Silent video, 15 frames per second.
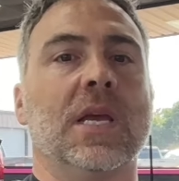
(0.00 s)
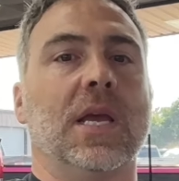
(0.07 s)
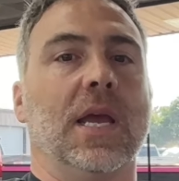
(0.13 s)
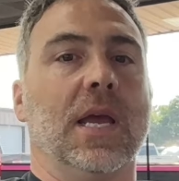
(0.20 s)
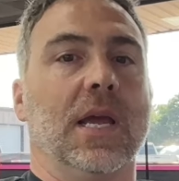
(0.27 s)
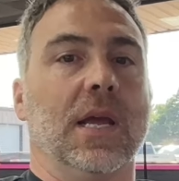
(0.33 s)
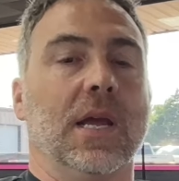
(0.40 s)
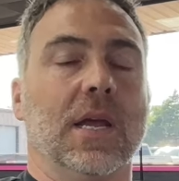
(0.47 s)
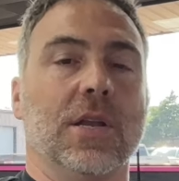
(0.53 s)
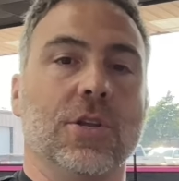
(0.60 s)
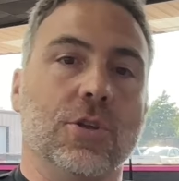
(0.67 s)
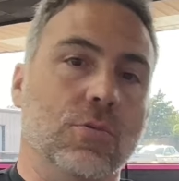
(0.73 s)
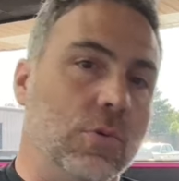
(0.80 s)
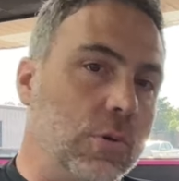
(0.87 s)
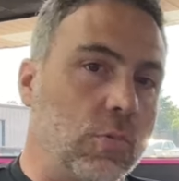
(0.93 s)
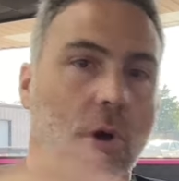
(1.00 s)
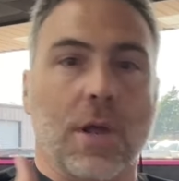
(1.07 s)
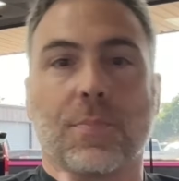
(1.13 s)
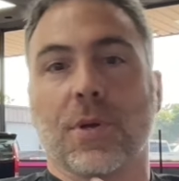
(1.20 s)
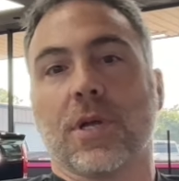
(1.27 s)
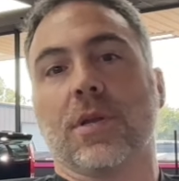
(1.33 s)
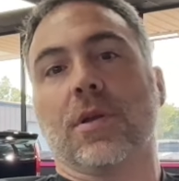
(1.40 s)
and you would
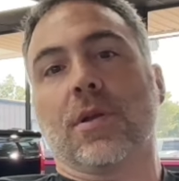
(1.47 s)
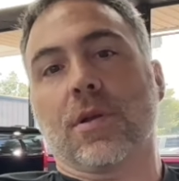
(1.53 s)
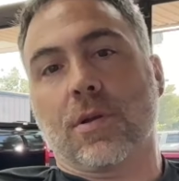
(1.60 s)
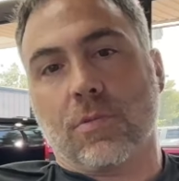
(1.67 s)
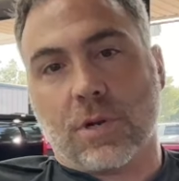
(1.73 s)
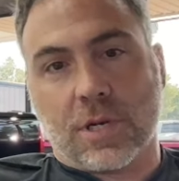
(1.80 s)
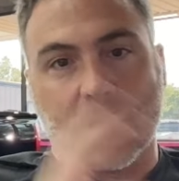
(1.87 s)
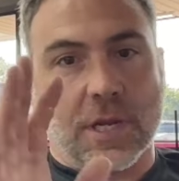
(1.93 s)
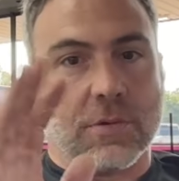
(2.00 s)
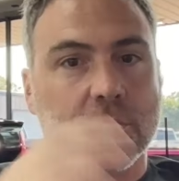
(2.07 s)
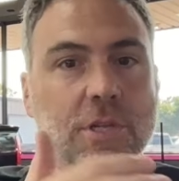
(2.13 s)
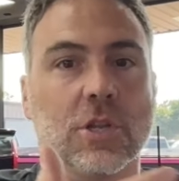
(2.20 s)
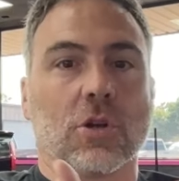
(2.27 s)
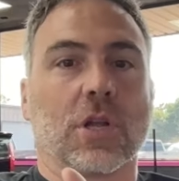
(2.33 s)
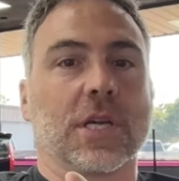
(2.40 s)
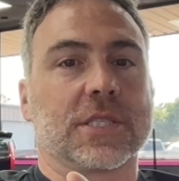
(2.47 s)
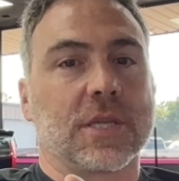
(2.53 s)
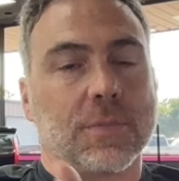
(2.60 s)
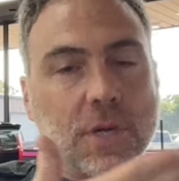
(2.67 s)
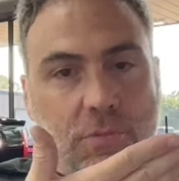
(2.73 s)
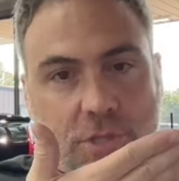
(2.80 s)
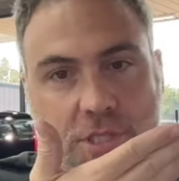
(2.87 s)
wipe it, and it would look like
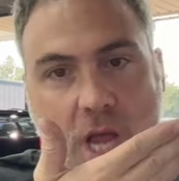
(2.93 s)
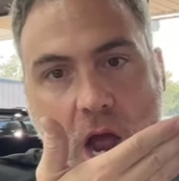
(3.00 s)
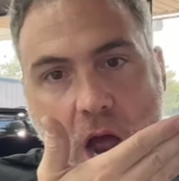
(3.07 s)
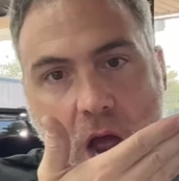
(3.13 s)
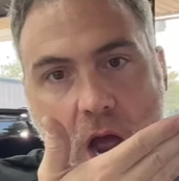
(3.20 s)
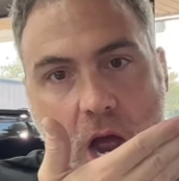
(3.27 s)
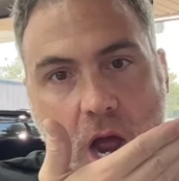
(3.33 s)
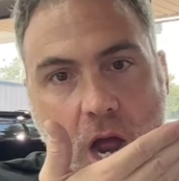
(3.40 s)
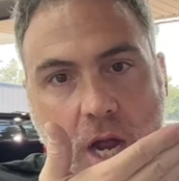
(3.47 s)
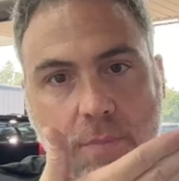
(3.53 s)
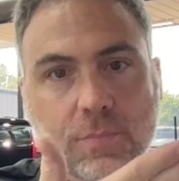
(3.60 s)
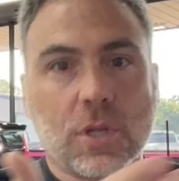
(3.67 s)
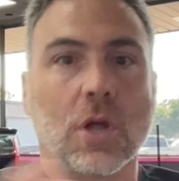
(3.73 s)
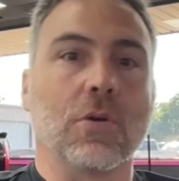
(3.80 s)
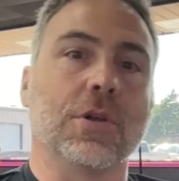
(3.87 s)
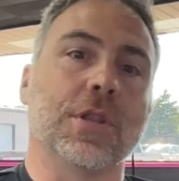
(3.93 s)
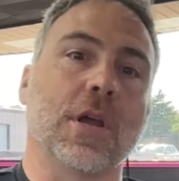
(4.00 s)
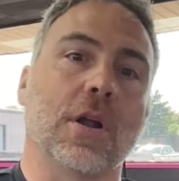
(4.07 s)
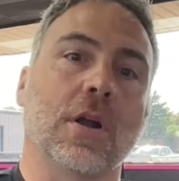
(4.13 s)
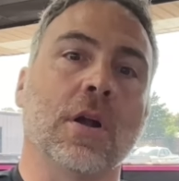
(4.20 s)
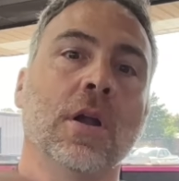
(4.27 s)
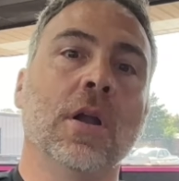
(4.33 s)
somebody was blowing
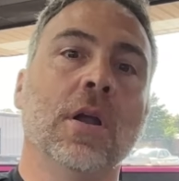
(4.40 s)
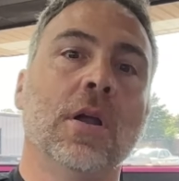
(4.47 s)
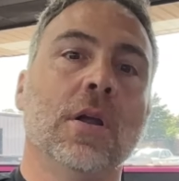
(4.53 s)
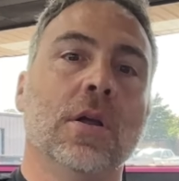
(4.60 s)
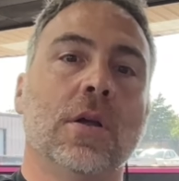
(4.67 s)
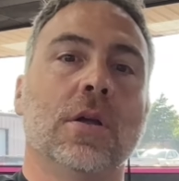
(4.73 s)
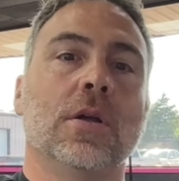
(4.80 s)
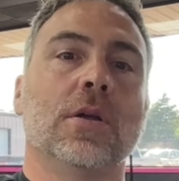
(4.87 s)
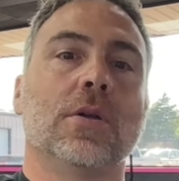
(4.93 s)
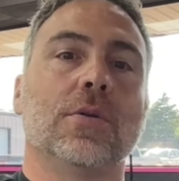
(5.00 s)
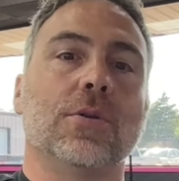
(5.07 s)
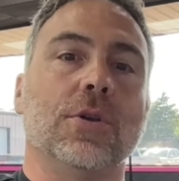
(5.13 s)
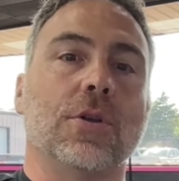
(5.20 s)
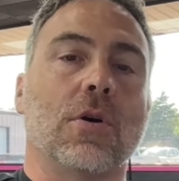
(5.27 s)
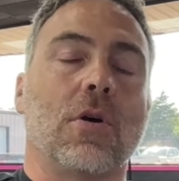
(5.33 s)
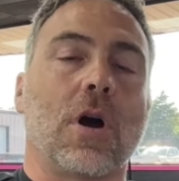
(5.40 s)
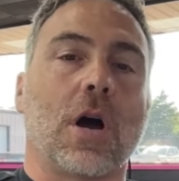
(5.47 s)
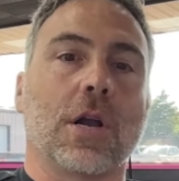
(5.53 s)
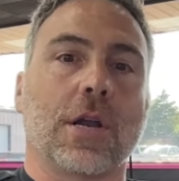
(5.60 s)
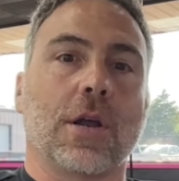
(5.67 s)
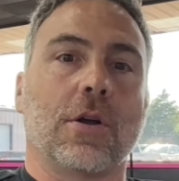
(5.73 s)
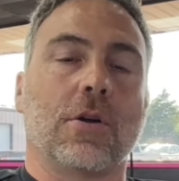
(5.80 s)
their, you know,
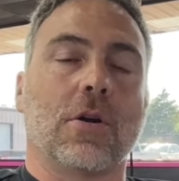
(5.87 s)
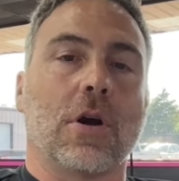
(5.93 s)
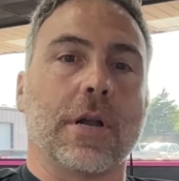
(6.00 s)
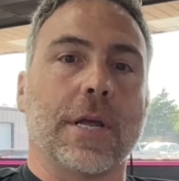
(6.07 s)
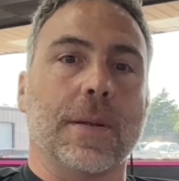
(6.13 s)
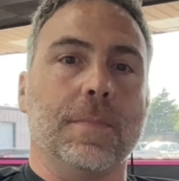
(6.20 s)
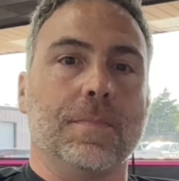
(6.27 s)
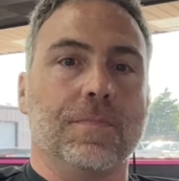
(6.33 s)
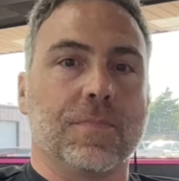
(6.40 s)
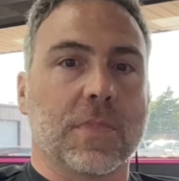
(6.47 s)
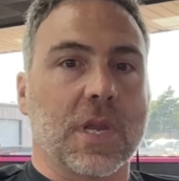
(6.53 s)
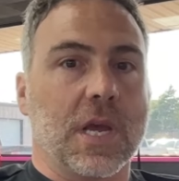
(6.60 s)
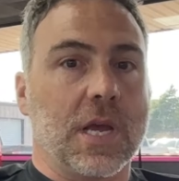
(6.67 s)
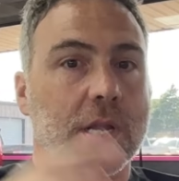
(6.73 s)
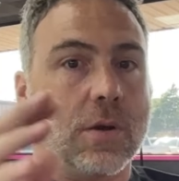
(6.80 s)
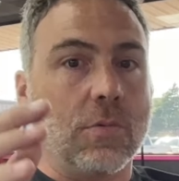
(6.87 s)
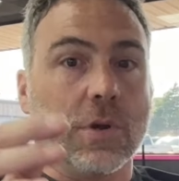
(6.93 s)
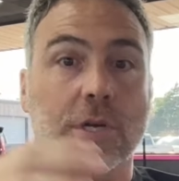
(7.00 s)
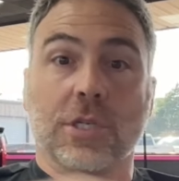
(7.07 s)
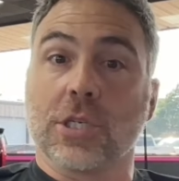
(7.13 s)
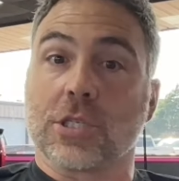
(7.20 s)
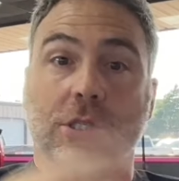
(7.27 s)
hot air on it, and it
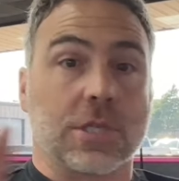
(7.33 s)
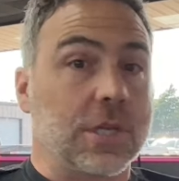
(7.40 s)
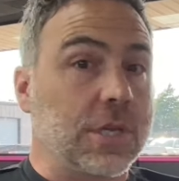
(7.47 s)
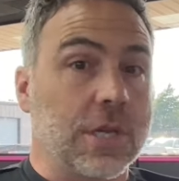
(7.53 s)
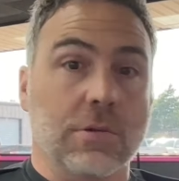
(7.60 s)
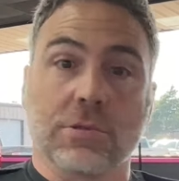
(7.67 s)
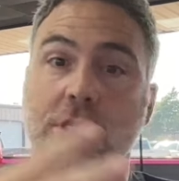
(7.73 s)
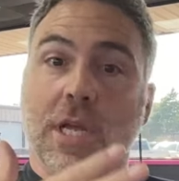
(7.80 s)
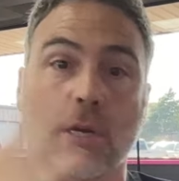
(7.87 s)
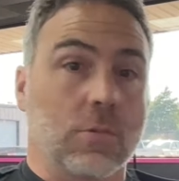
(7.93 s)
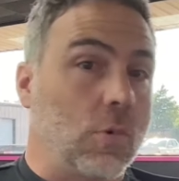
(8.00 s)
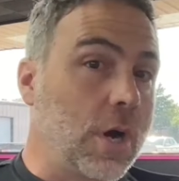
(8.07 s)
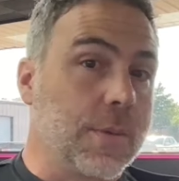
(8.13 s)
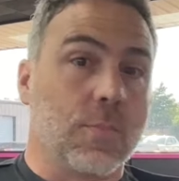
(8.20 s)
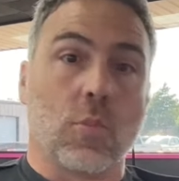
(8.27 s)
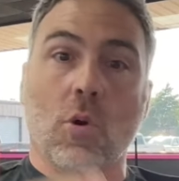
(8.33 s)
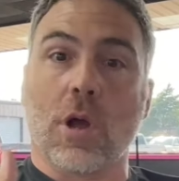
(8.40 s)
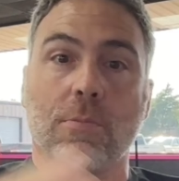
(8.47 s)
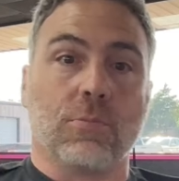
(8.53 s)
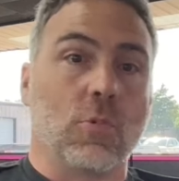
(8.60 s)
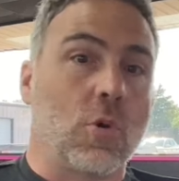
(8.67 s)
was like wipe,